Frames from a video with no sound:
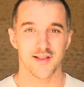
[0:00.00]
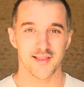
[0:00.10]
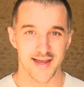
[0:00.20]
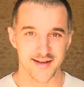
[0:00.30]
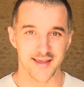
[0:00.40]

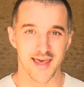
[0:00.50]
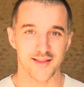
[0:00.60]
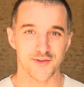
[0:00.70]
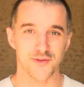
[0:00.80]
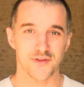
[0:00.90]
Light a
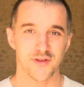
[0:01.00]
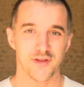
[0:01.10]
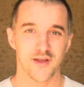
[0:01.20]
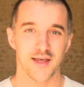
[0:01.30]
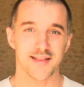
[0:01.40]
candle
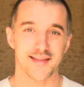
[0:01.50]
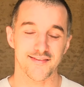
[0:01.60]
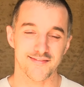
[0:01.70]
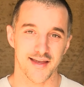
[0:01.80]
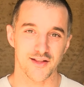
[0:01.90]
and let the
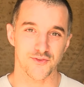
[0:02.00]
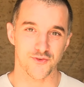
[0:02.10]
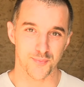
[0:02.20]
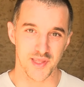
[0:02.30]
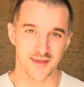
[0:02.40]
silence
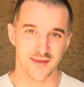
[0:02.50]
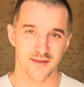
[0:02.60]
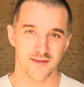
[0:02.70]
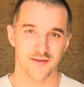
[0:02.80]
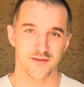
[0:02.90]
speak
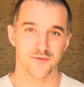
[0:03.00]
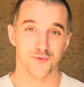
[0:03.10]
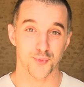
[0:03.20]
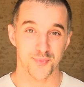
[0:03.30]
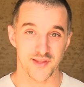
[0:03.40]

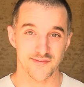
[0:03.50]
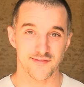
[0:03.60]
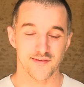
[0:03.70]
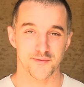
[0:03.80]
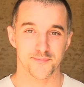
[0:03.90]
for peace.